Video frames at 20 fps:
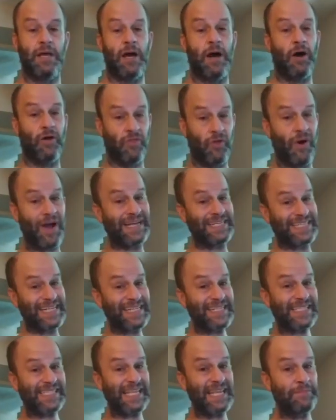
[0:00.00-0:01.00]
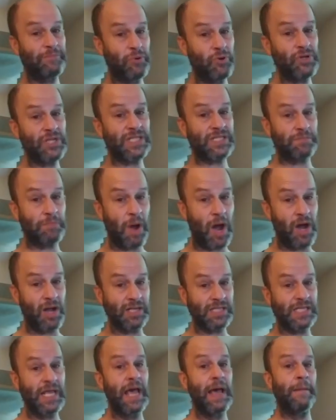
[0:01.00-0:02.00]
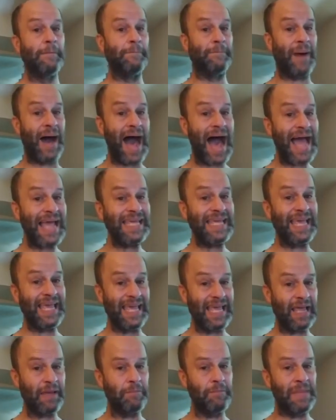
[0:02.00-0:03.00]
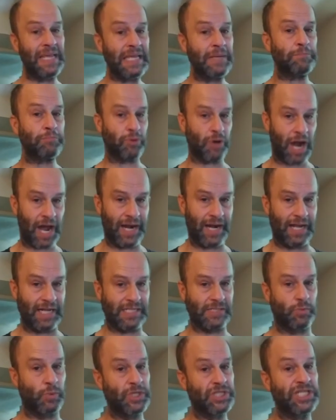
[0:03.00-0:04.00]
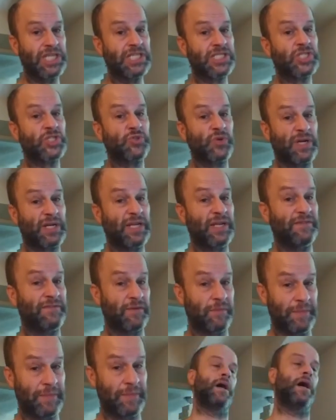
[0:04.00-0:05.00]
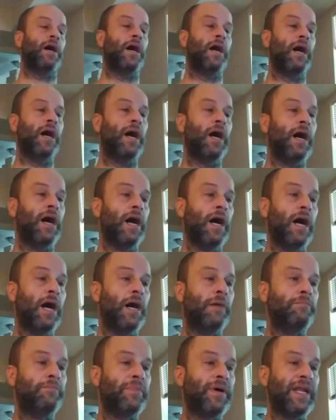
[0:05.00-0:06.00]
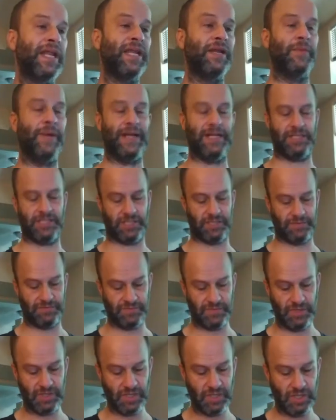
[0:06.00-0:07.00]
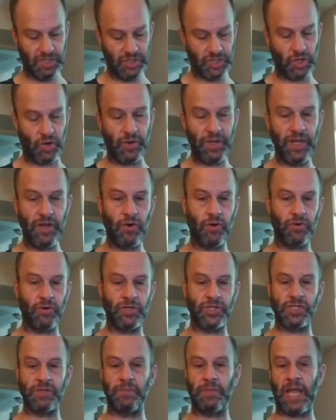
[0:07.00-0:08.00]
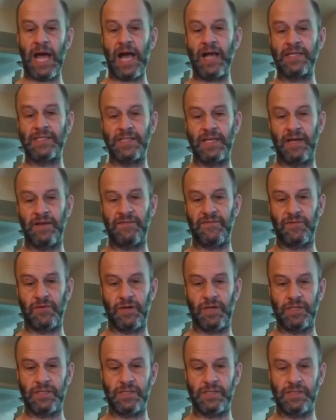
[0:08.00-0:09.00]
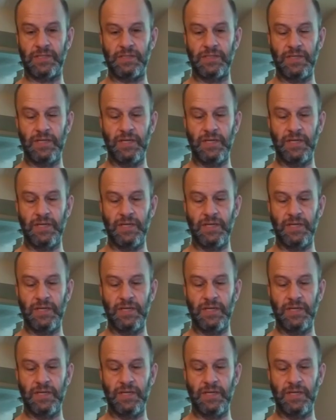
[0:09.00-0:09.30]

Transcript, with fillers: Although I did see Buddhist monks buying meat products, which is strictly forbidden. Um, but anyways, so he orders some laksa for us.